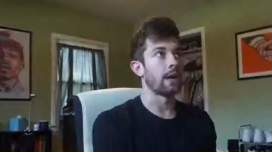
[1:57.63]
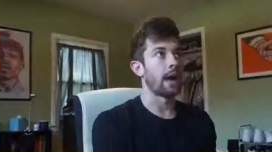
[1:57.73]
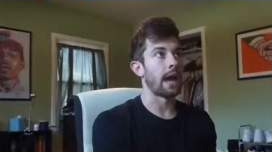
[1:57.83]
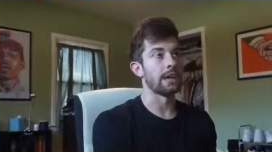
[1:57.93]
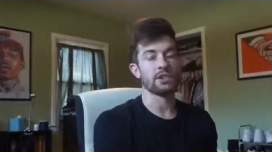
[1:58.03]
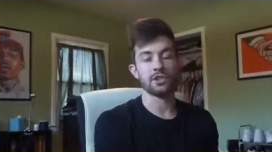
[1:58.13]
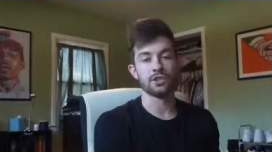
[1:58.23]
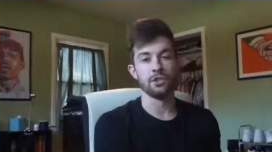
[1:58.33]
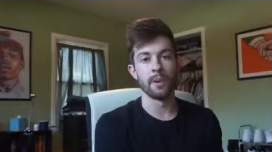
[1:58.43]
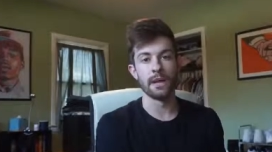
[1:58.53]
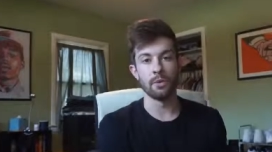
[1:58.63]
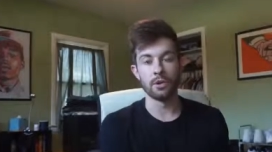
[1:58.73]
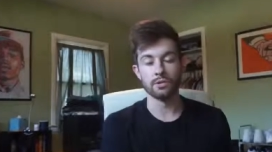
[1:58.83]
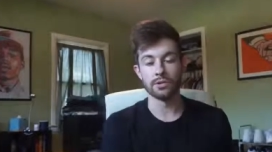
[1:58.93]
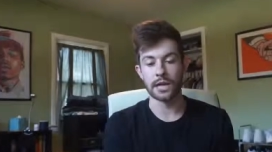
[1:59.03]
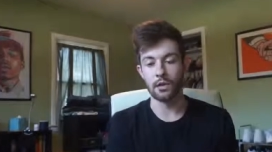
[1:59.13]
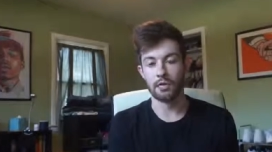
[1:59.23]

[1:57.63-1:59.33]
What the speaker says: I just assume anyone who's like